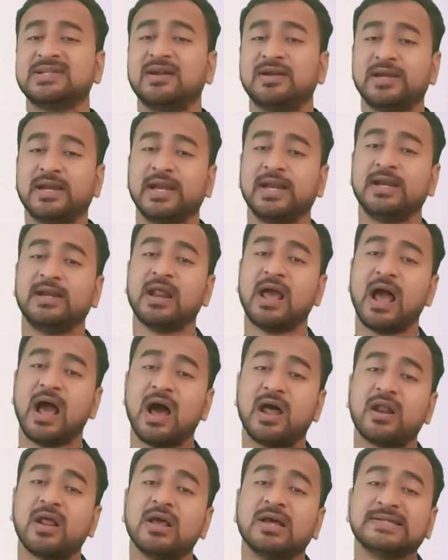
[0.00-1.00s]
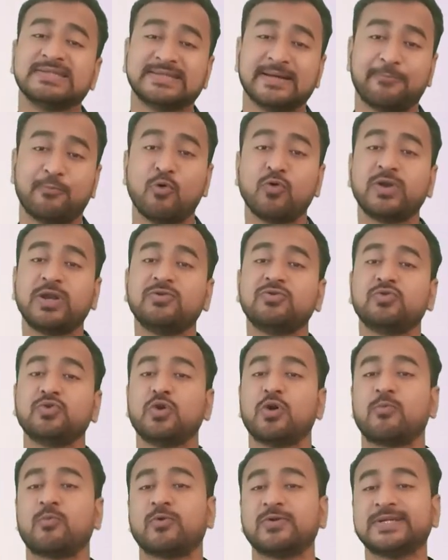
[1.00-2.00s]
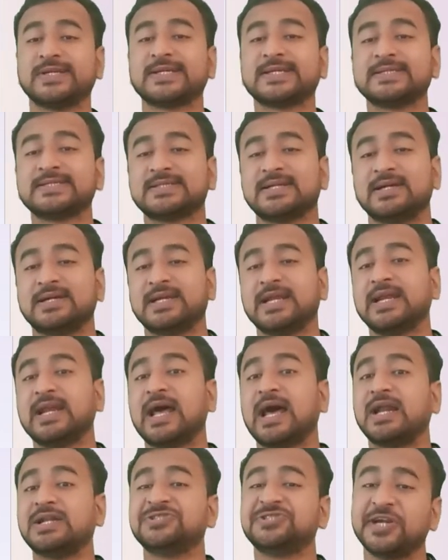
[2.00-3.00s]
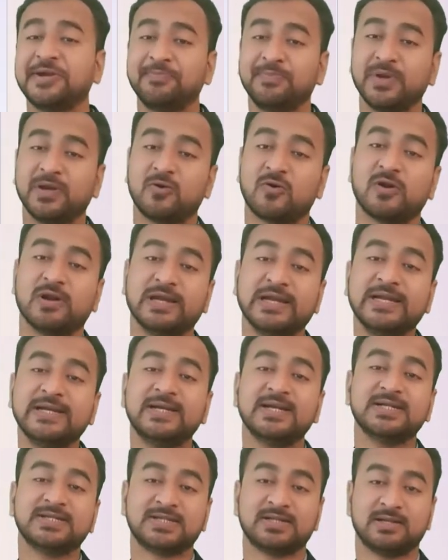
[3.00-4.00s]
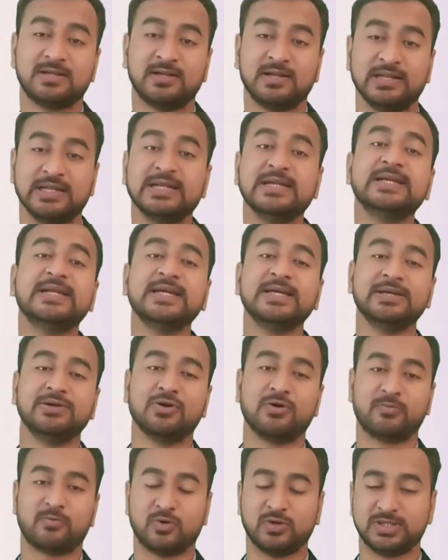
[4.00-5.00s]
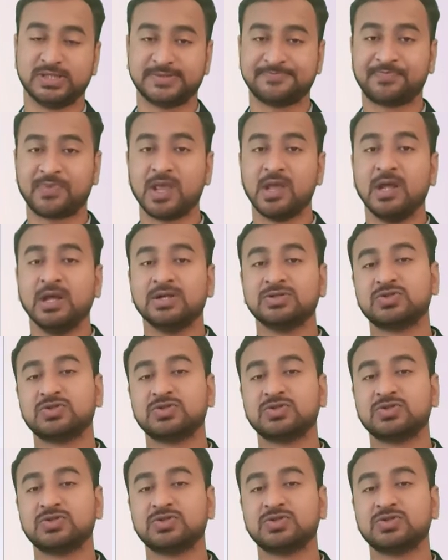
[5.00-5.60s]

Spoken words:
certain are supportive to your project, and certain are champion or leaders leading your project.